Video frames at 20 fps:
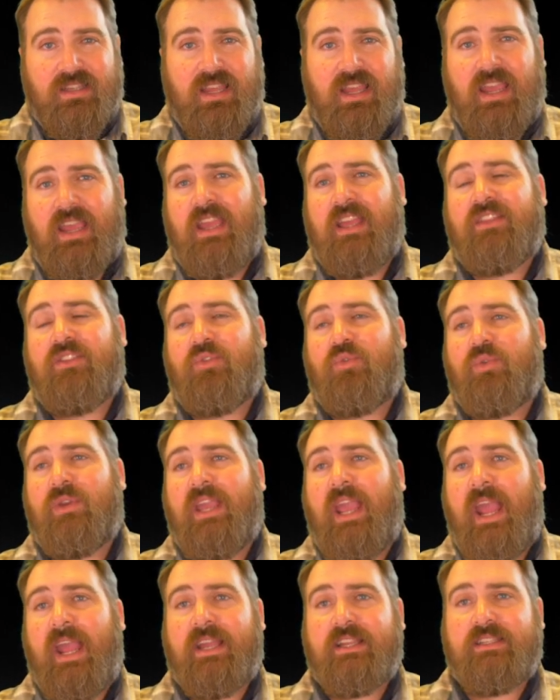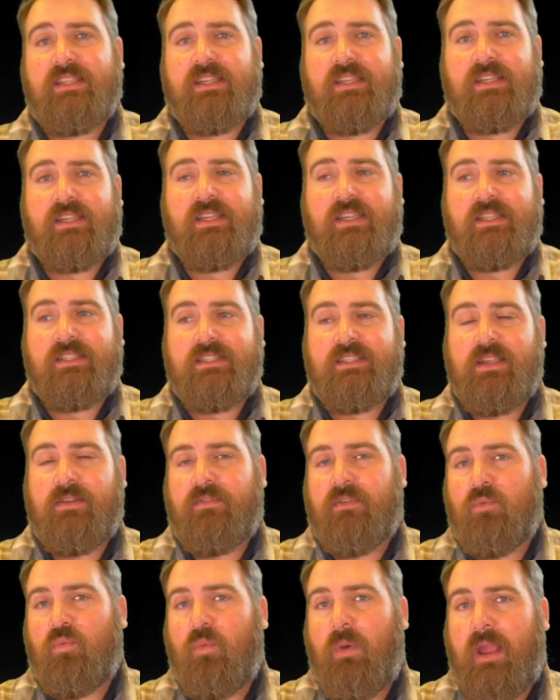and they're reacting in
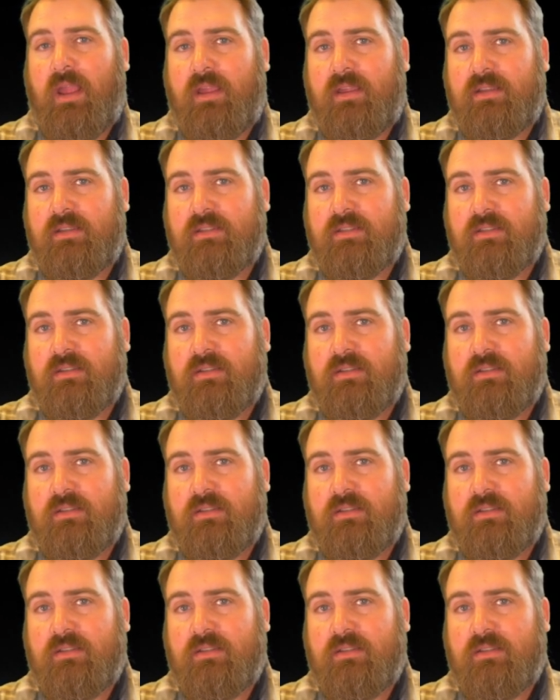different ways.